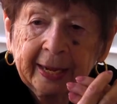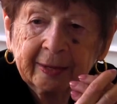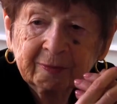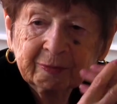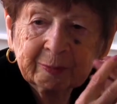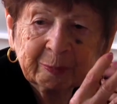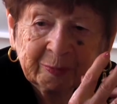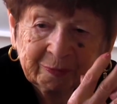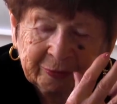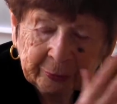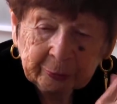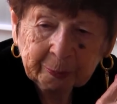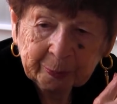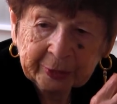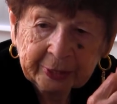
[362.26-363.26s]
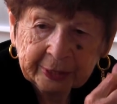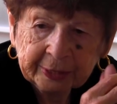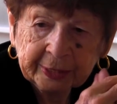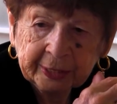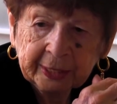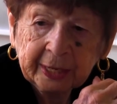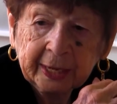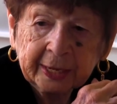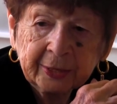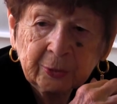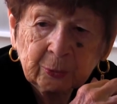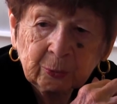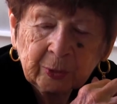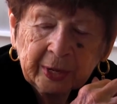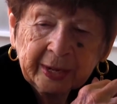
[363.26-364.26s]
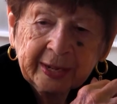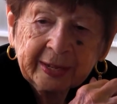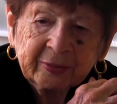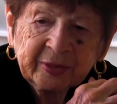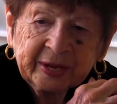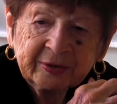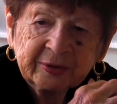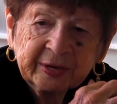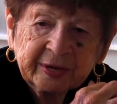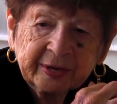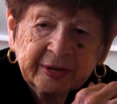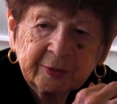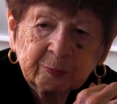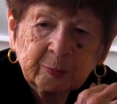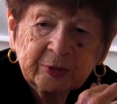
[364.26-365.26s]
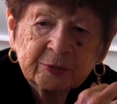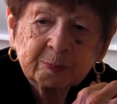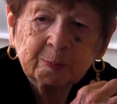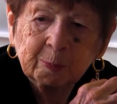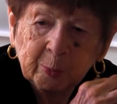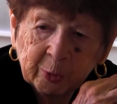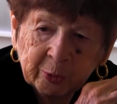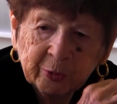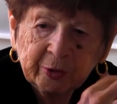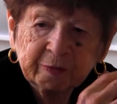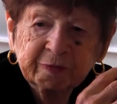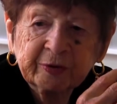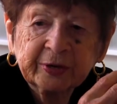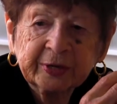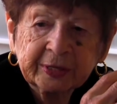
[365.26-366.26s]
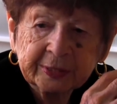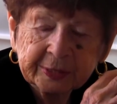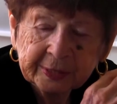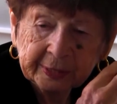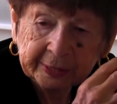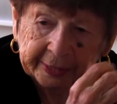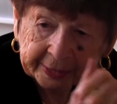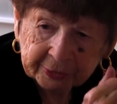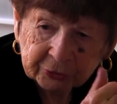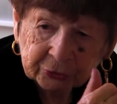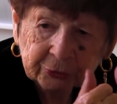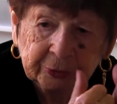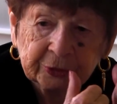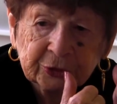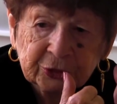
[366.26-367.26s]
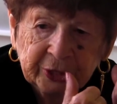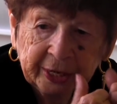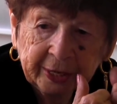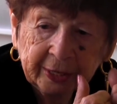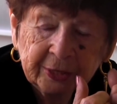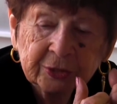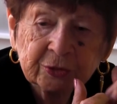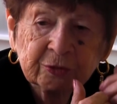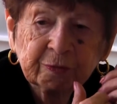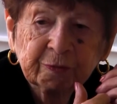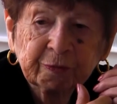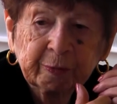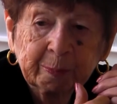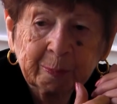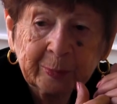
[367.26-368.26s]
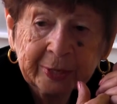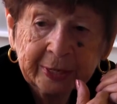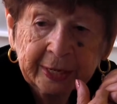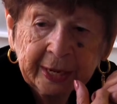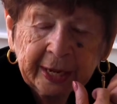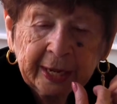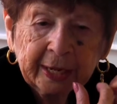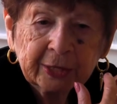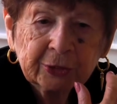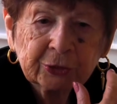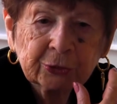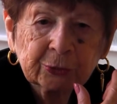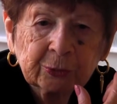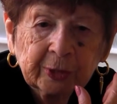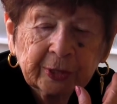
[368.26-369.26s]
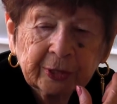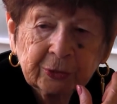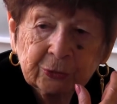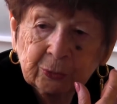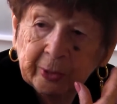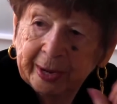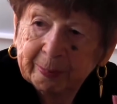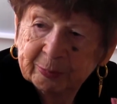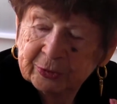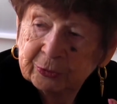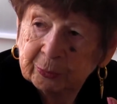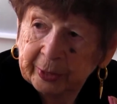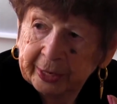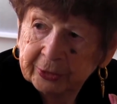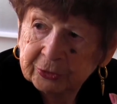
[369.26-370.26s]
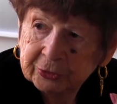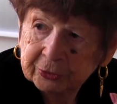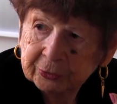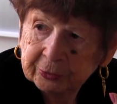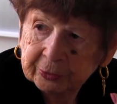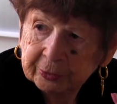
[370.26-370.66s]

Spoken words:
From the very beginning, I knew that it was more of an intellectual challenge for me to do abstraction.